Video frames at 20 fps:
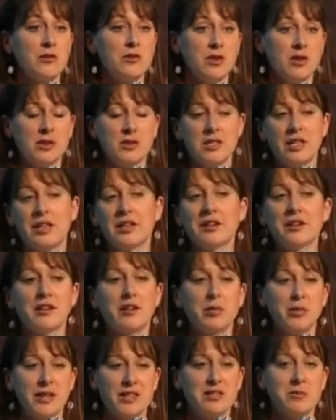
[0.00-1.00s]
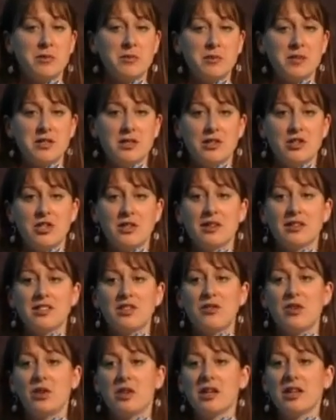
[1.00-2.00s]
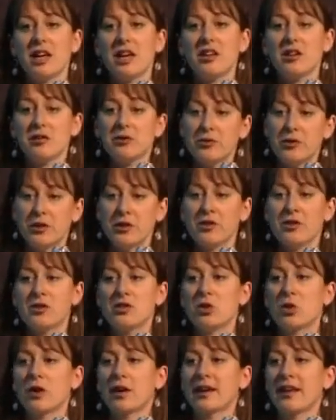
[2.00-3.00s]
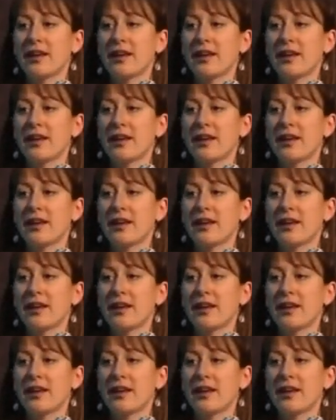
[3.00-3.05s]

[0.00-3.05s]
a volunteer or a placement position because if you can get your foot in the door,